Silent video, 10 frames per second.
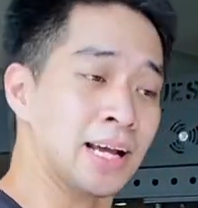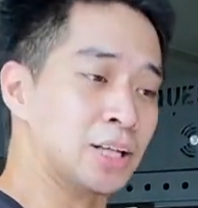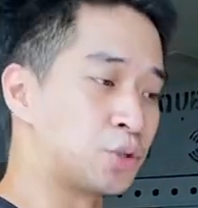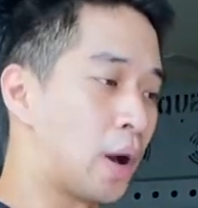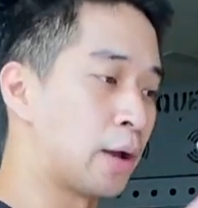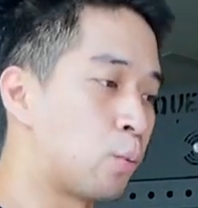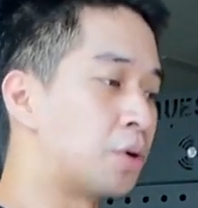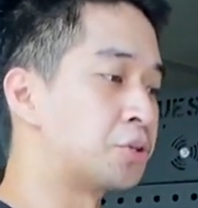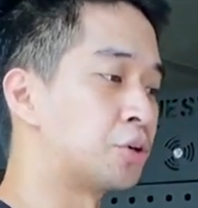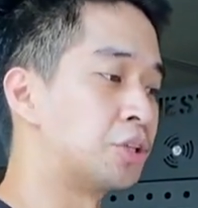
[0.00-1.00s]
So I
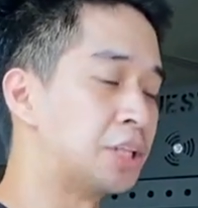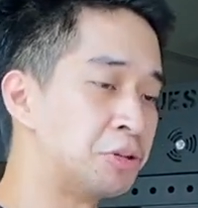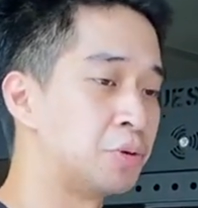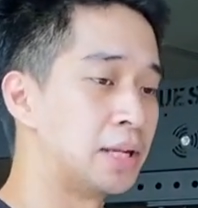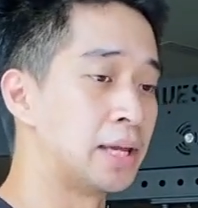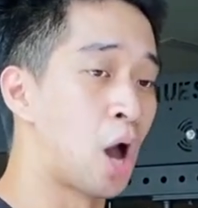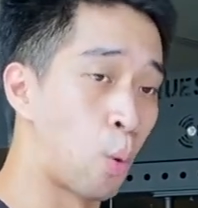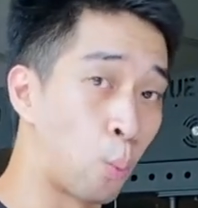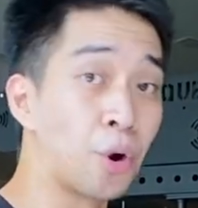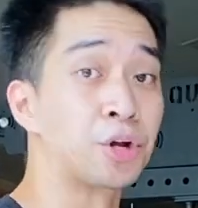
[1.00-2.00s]
want to continually
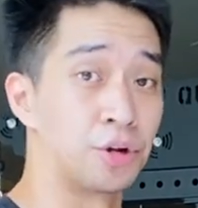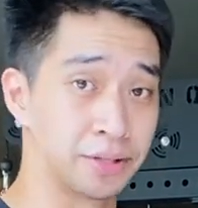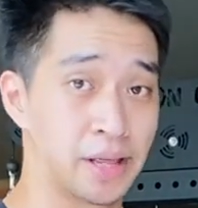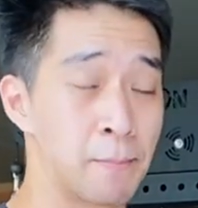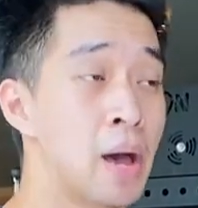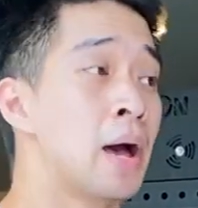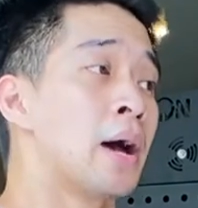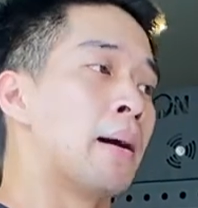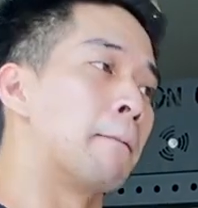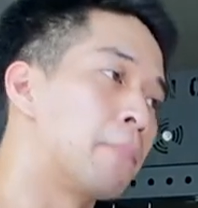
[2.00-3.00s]
work on them.
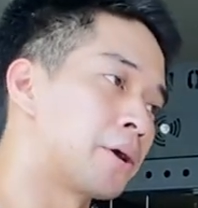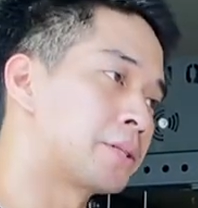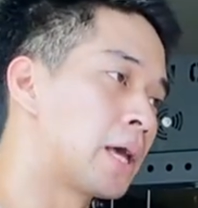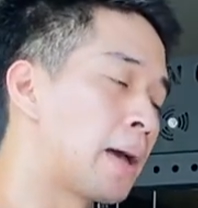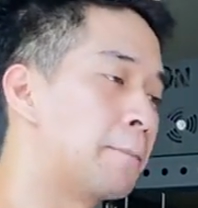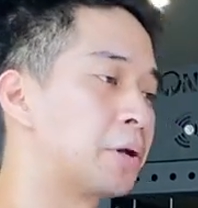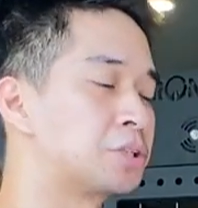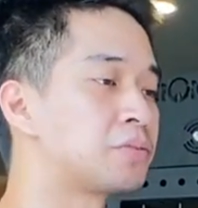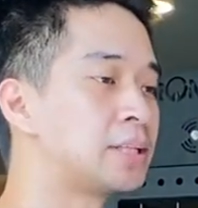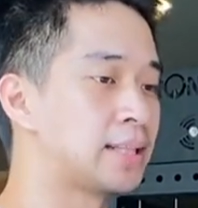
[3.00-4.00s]
But
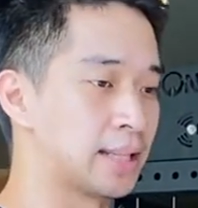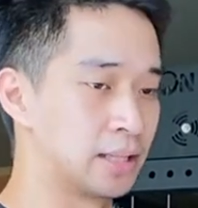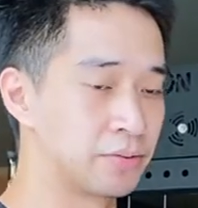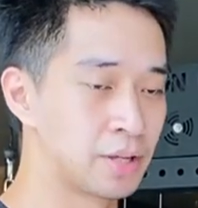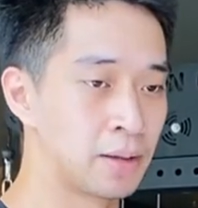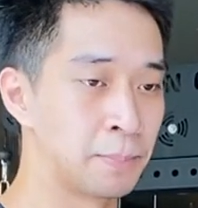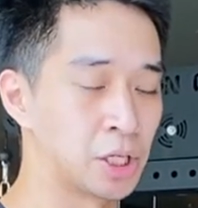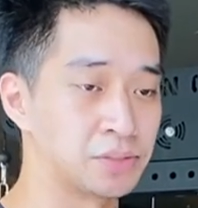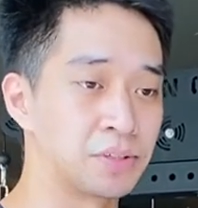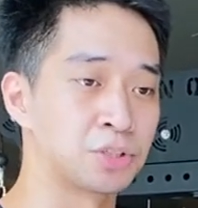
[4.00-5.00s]
because of the deadlift,
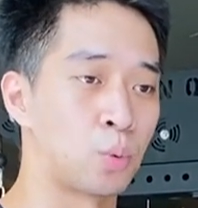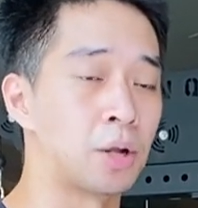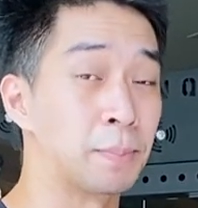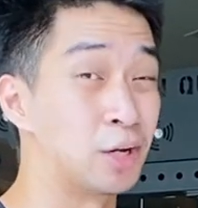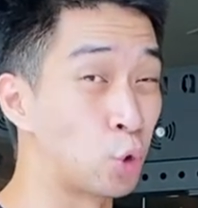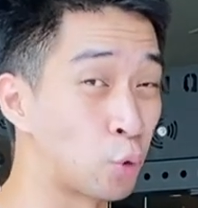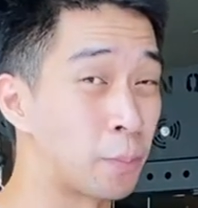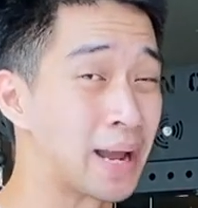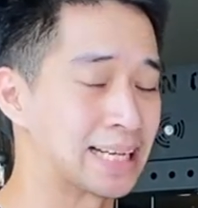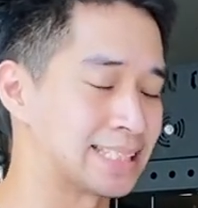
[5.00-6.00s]
because of the squat, my lower
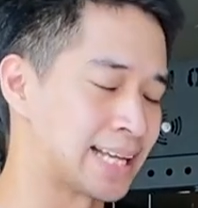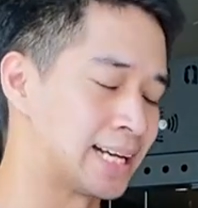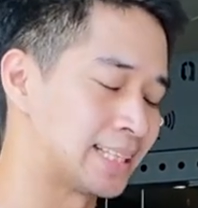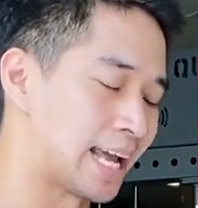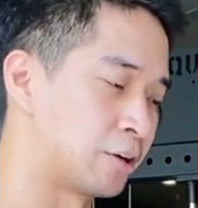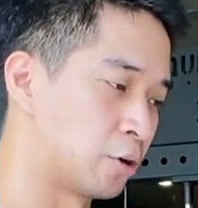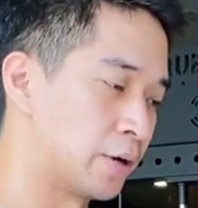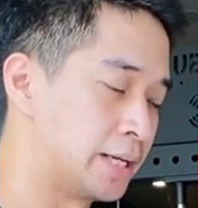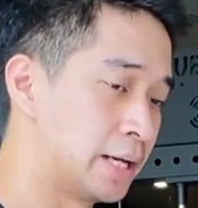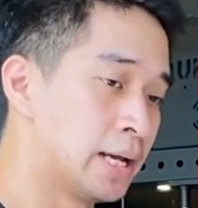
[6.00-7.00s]
back is kind of tired
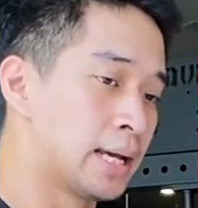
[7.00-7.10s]
already.